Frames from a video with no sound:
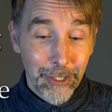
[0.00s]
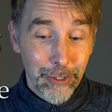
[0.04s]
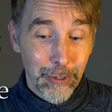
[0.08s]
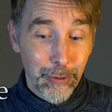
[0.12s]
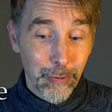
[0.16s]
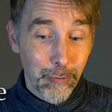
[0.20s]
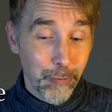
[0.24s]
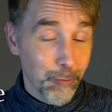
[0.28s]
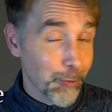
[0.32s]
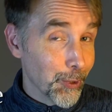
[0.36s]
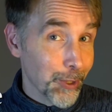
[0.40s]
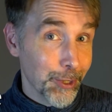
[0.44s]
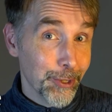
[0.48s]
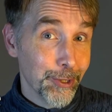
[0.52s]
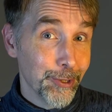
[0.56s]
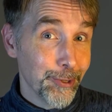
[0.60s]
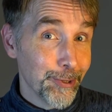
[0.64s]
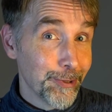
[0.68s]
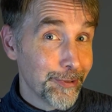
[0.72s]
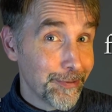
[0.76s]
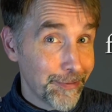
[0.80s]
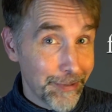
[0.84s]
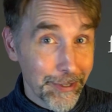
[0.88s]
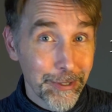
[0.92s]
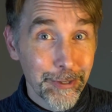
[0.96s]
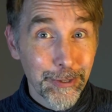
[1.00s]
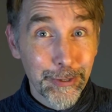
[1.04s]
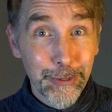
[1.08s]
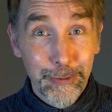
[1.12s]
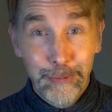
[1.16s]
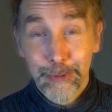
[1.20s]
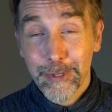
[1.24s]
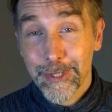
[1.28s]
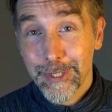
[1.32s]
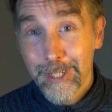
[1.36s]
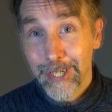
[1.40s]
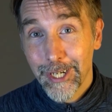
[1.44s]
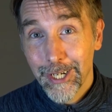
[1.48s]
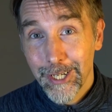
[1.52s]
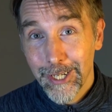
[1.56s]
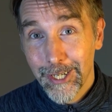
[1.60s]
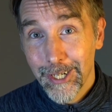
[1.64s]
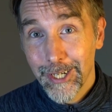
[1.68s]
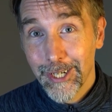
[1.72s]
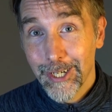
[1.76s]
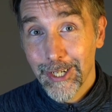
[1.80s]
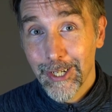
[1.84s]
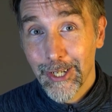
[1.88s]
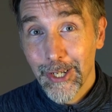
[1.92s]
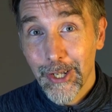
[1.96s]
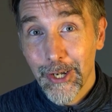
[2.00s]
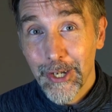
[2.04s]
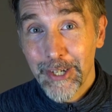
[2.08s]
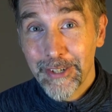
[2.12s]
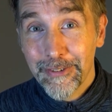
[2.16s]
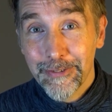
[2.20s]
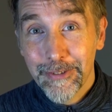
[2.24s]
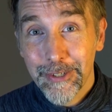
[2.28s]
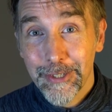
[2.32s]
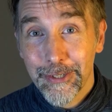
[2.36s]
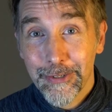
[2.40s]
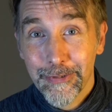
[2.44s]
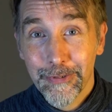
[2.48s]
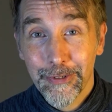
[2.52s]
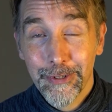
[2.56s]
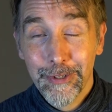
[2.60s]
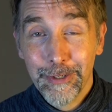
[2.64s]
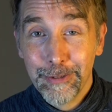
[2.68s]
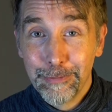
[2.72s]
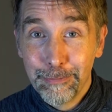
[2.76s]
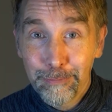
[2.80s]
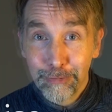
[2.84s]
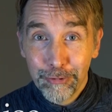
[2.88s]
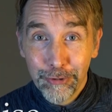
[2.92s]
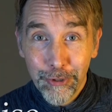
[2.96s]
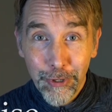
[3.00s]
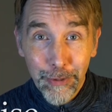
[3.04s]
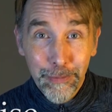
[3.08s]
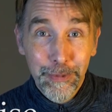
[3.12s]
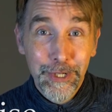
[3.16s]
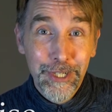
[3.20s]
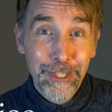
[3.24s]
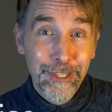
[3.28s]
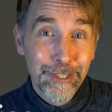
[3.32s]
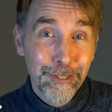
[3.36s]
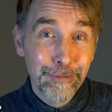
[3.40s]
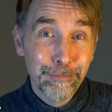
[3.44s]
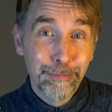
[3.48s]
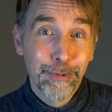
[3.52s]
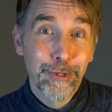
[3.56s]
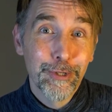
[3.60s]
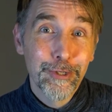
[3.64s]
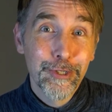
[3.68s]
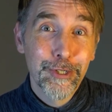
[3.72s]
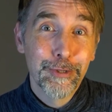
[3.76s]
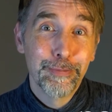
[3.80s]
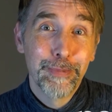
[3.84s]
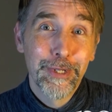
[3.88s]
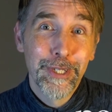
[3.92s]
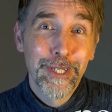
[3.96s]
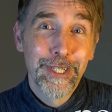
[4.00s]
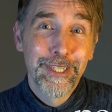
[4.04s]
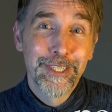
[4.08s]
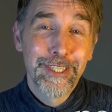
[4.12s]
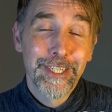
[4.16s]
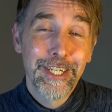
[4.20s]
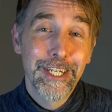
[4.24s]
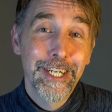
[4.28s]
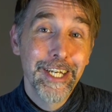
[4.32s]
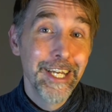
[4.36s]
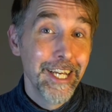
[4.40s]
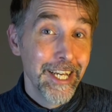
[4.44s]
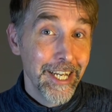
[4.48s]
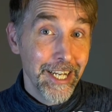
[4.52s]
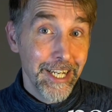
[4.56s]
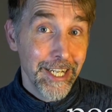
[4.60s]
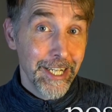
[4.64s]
The world fills with colour, life is full of promise and possibility,